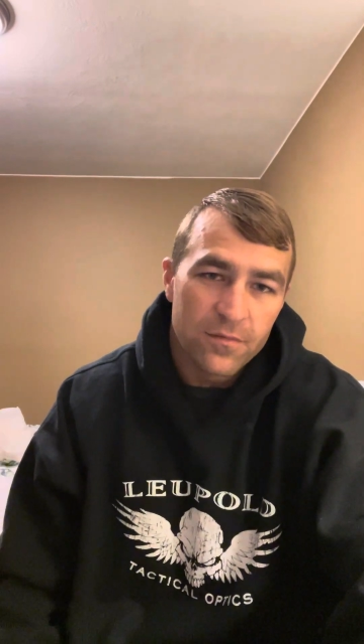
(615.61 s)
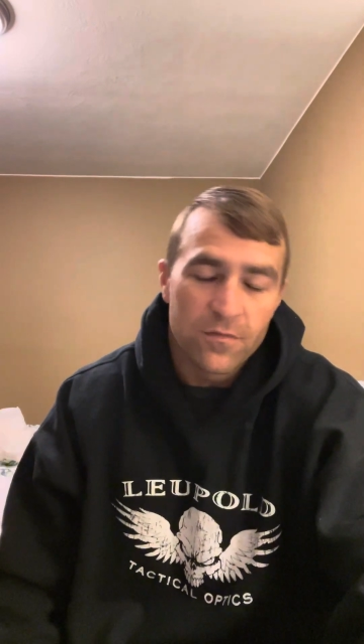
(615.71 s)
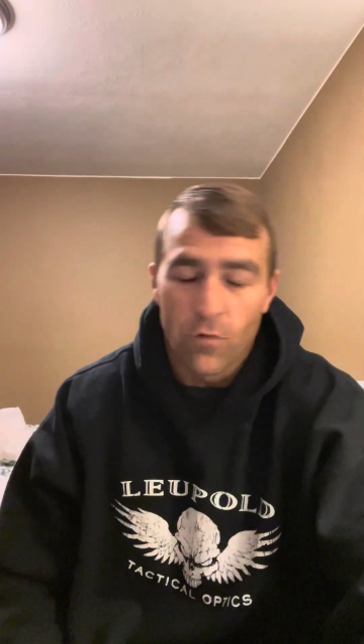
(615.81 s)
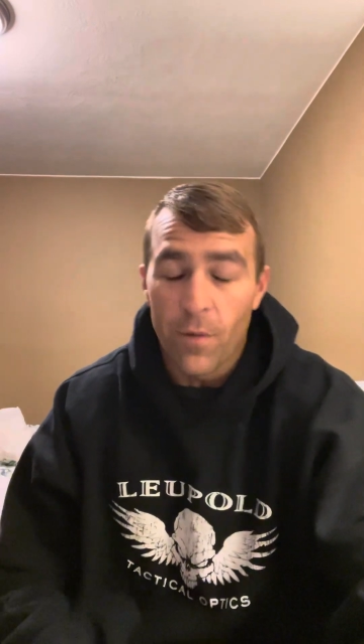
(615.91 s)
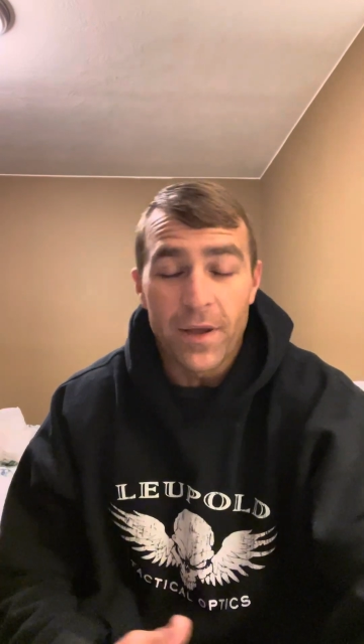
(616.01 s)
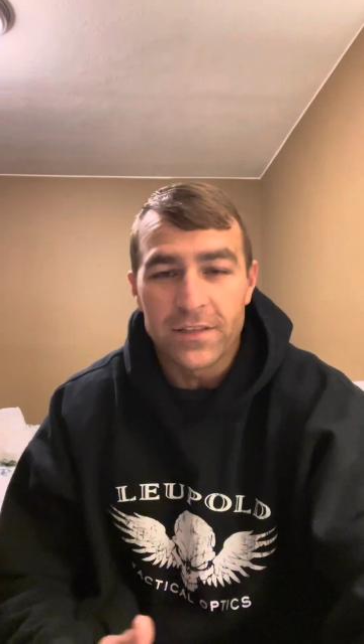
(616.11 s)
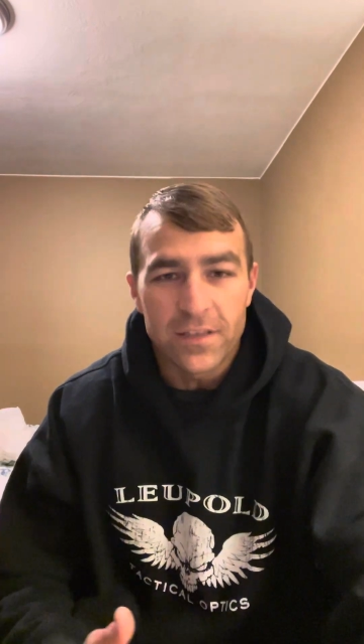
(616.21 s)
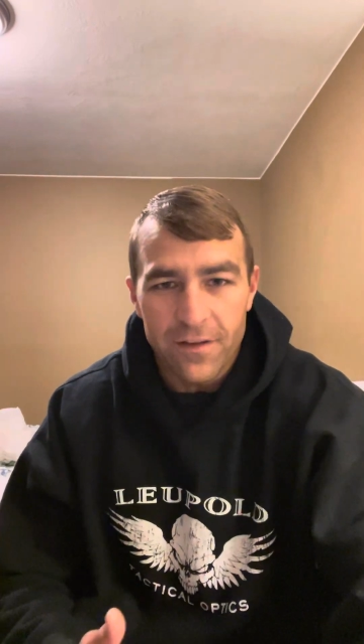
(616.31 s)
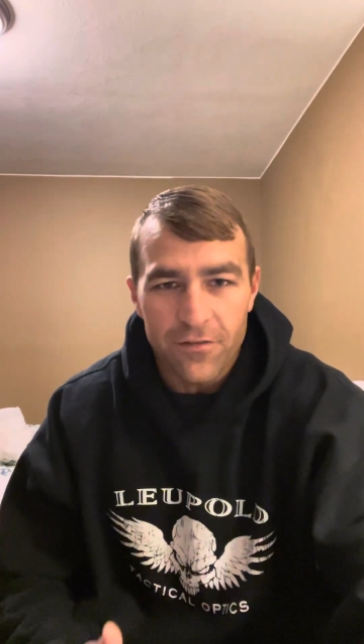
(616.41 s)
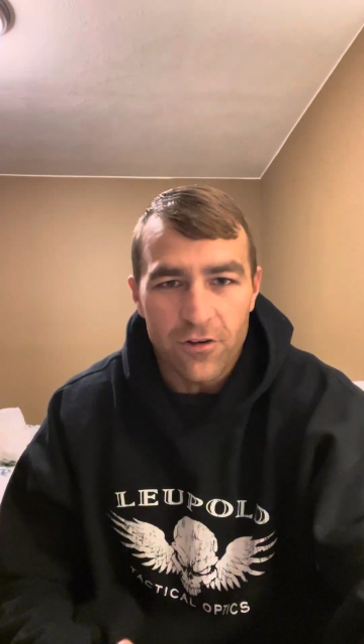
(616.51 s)
what makes
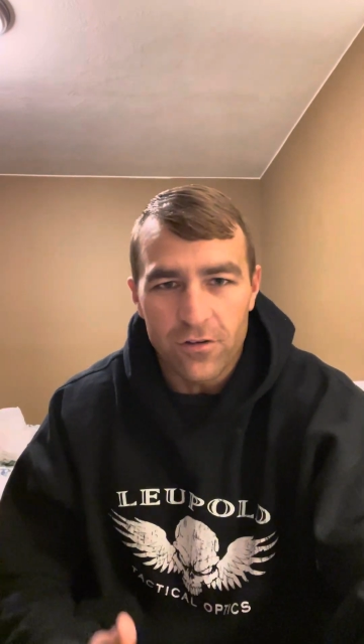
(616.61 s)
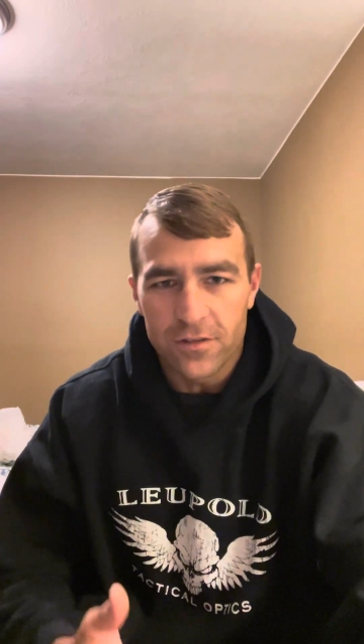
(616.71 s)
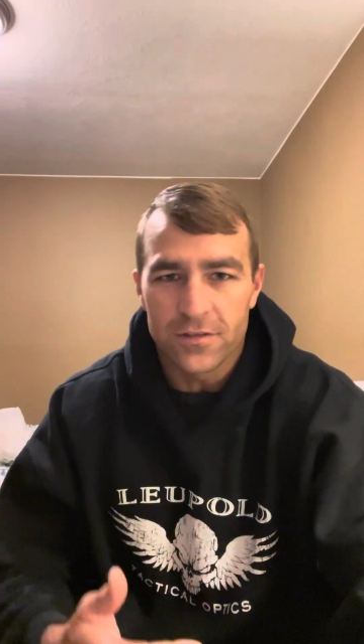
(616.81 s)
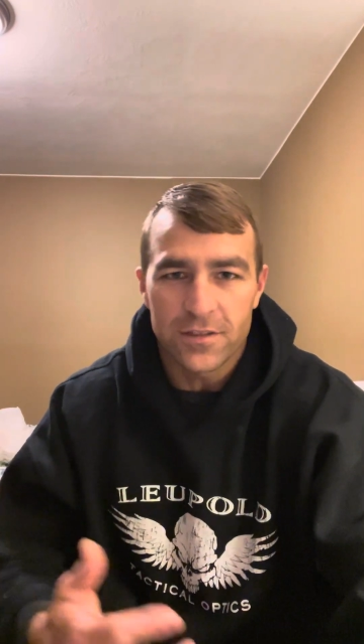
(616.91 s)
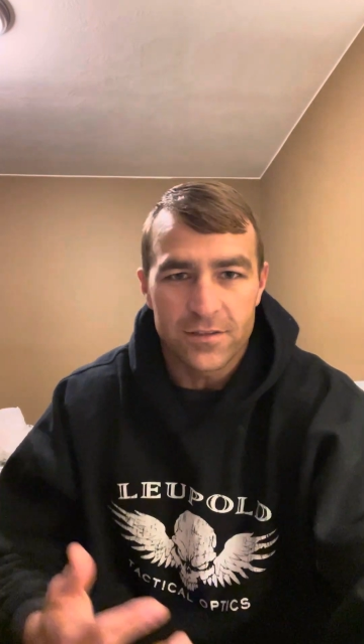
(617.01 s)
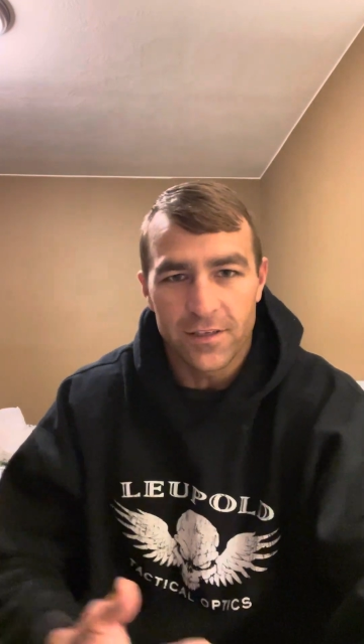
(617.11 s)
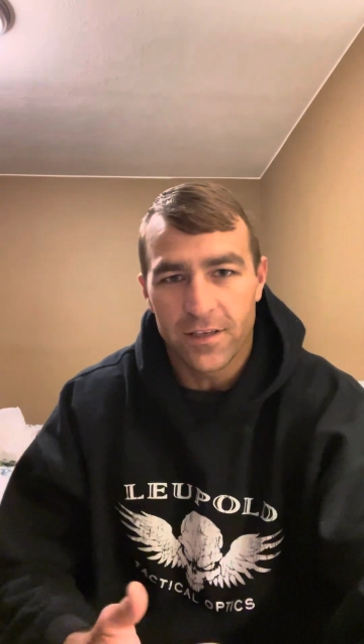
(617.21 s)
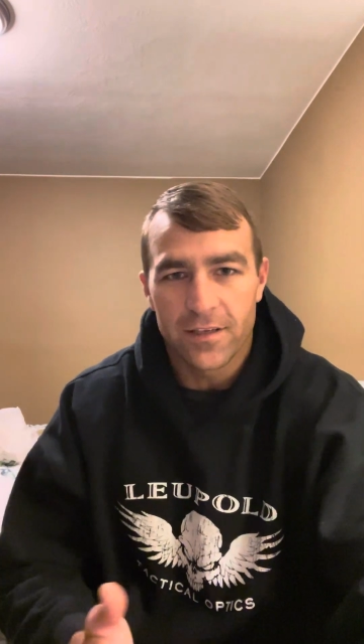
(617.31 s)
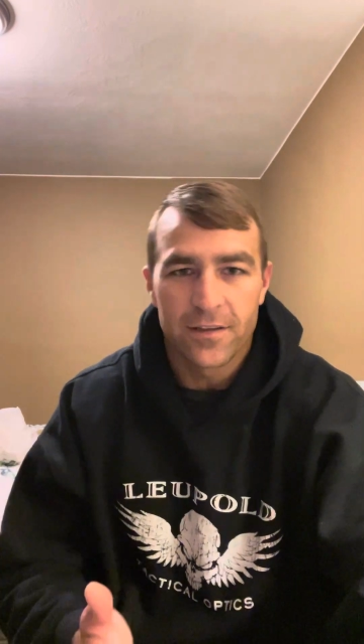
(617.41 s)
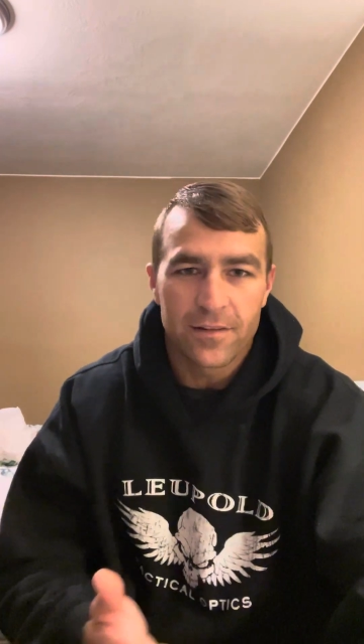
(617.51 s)
it difficult is because like
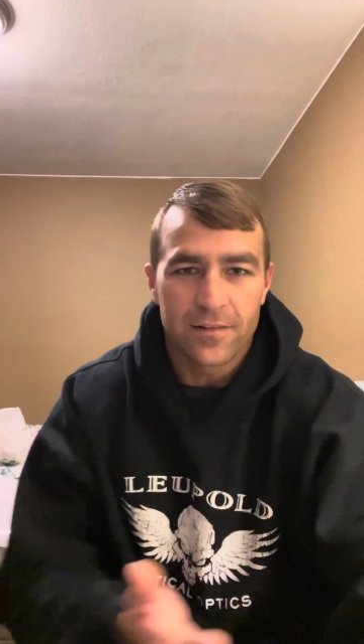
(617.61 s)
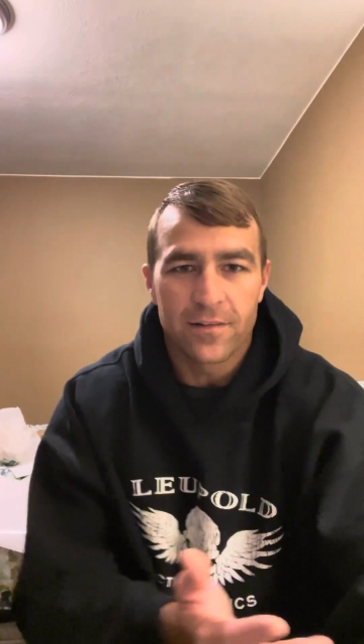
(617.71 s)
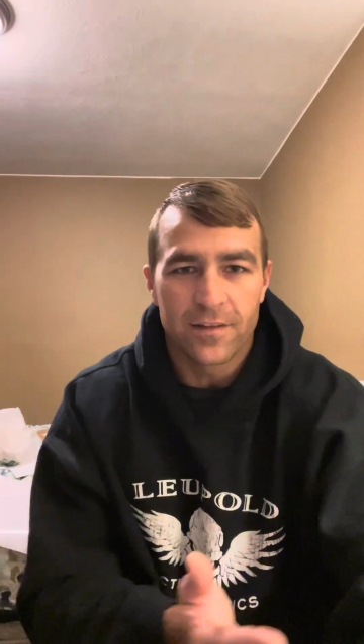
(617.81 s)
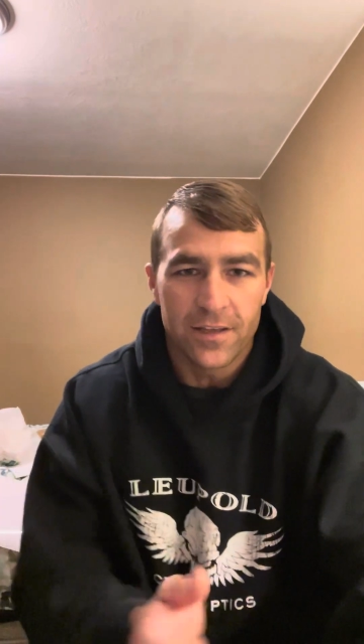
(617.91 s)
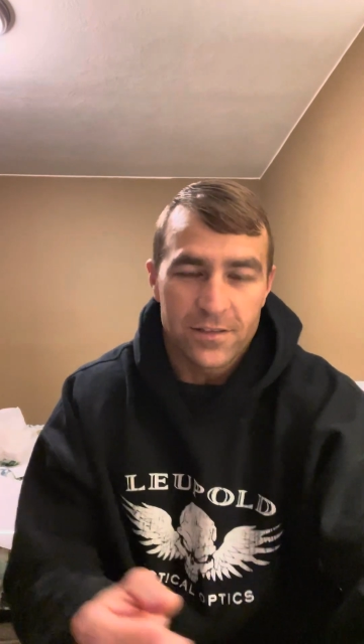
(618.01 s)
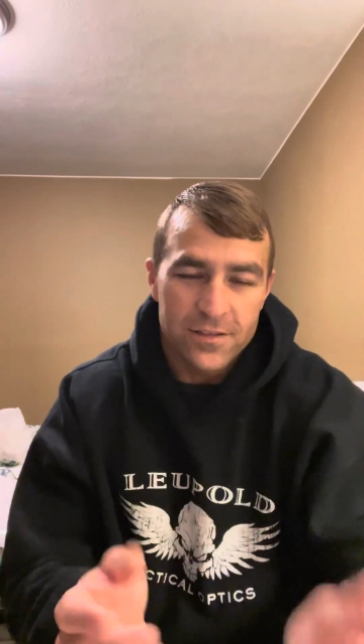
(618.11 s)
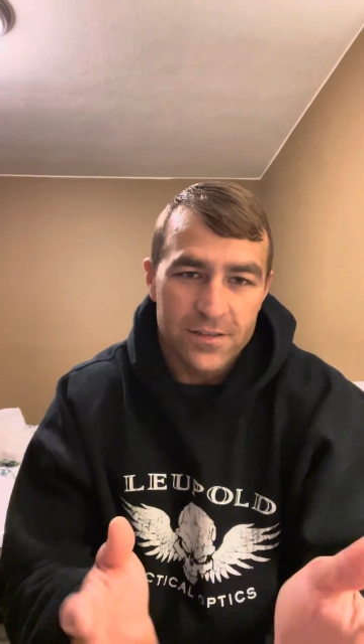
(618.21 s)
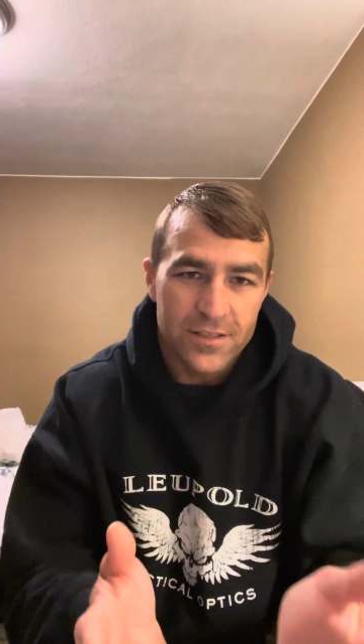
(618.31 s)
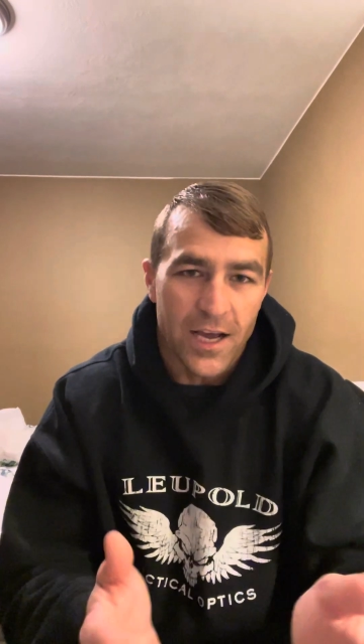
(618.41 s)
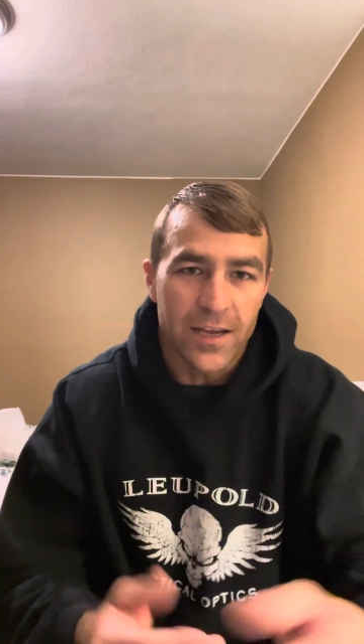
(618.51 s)
it's
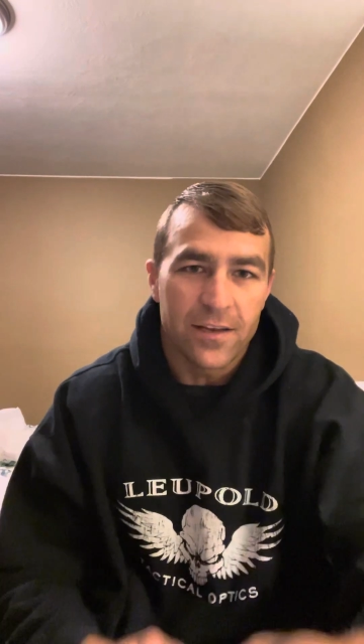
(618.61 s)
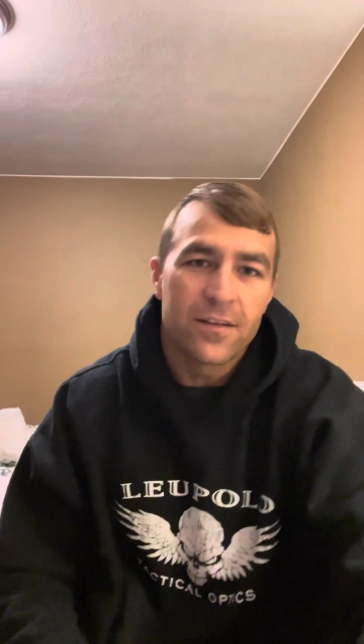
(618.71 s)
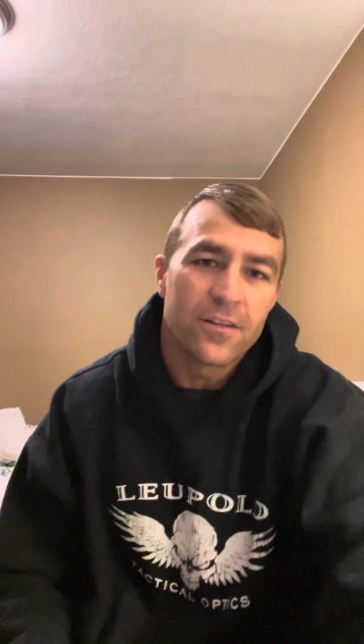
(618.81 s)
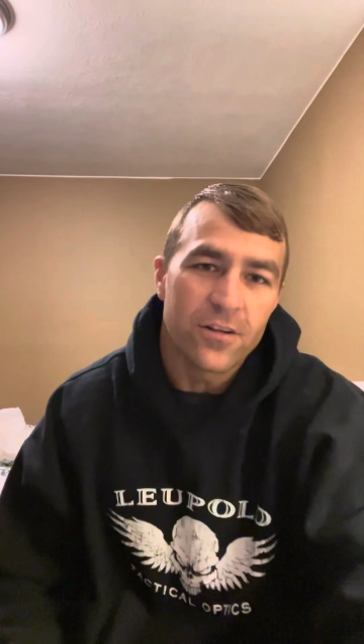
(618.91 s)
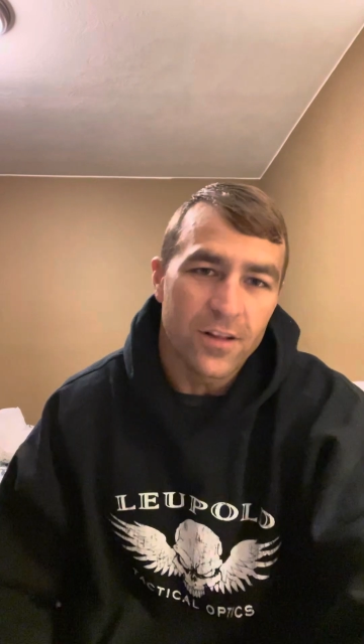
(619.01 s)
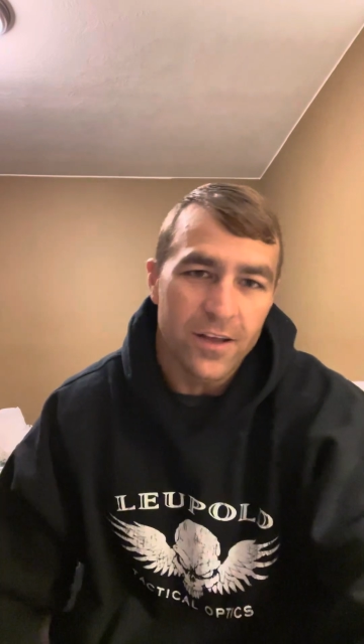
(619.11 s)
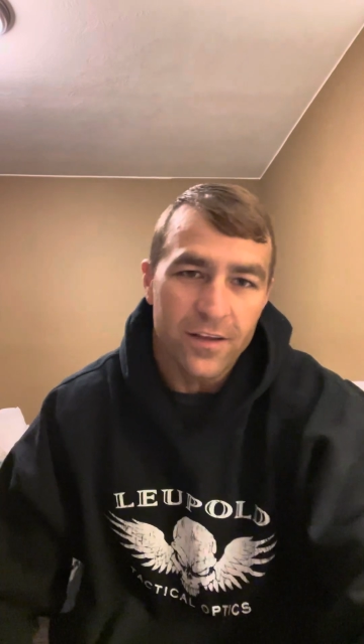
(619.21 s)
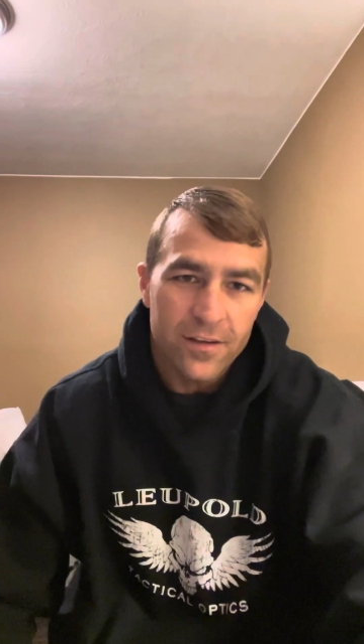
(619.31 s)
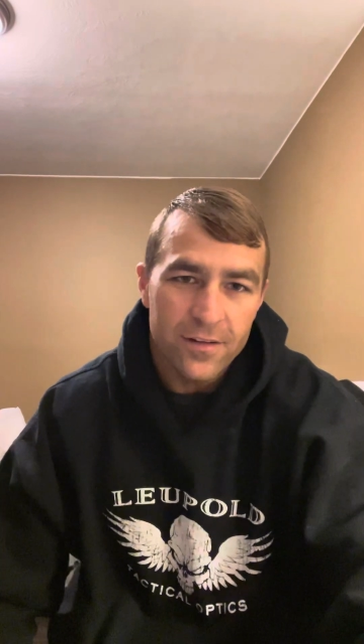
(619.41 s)
tight. They're like,